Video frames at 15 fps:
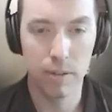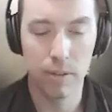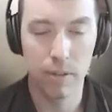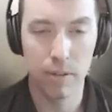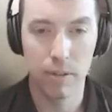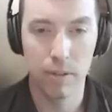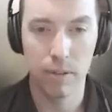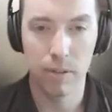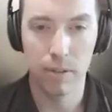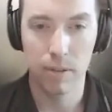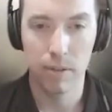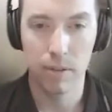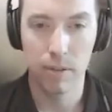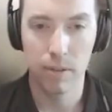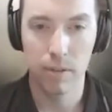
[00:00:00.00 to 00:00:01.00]

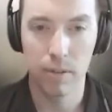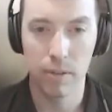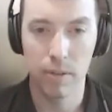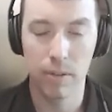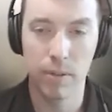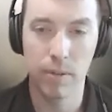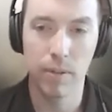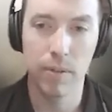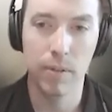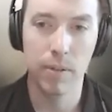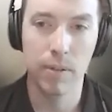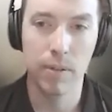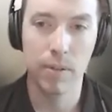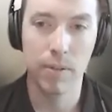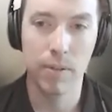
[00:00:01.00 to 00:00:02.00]

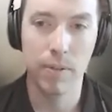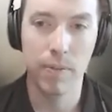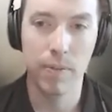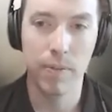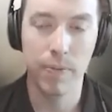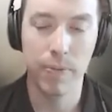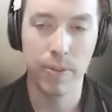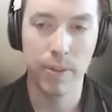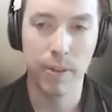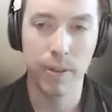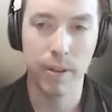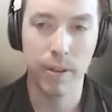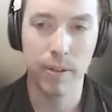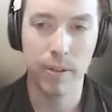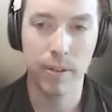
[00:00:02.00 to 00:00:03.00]

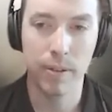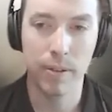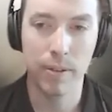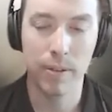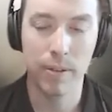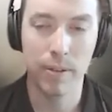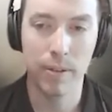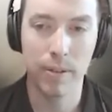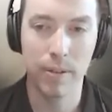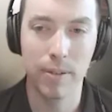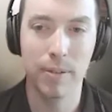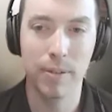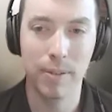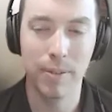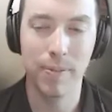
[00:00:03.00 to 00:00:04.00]

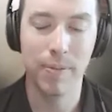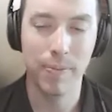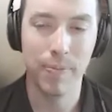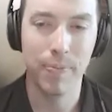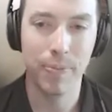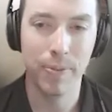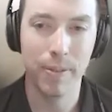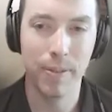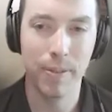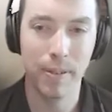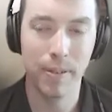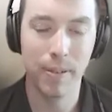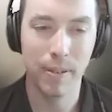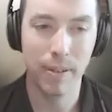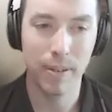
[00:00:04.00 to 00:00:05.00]

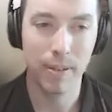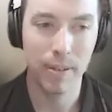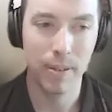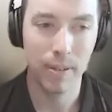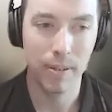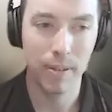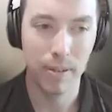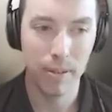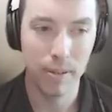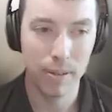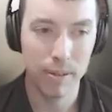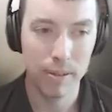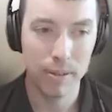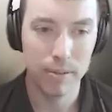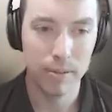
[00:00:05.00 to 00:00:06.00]

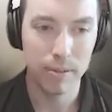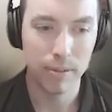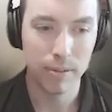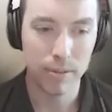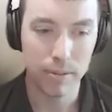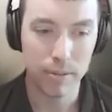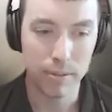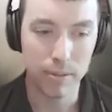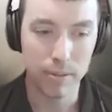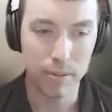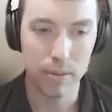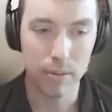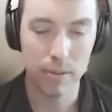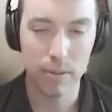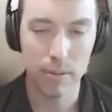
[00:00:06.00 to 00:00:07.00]

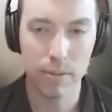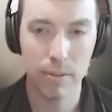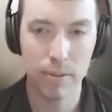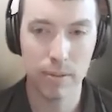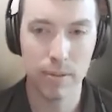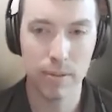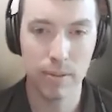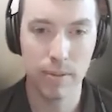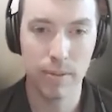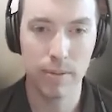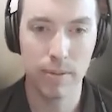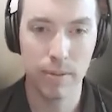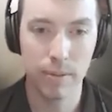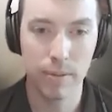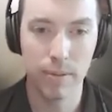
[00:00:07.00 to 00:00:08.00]
No words are spoken by the person on screen.